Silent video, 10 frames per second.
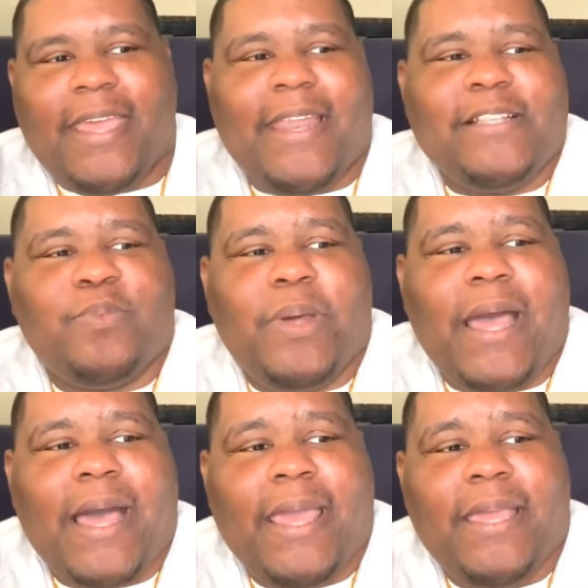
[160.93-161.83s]
that's what
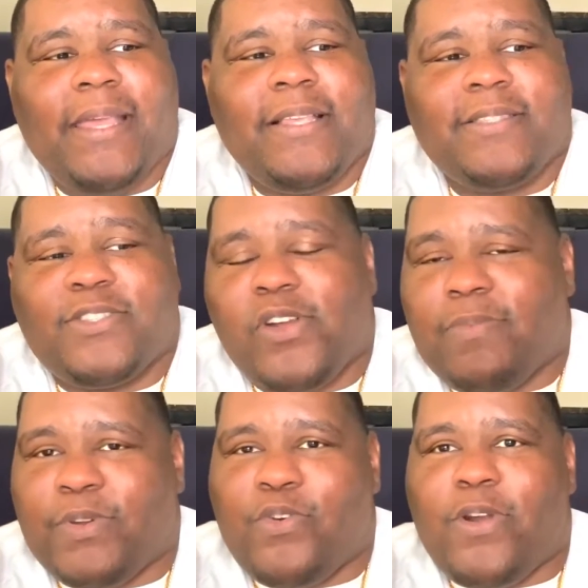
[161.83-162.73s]
I
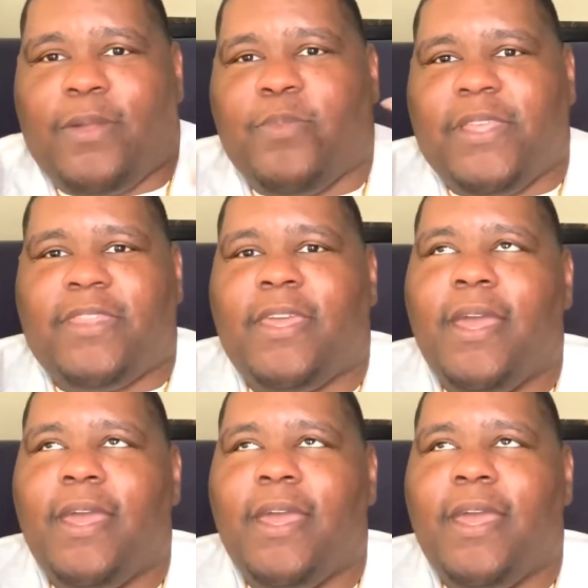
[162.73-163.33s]
started recording with.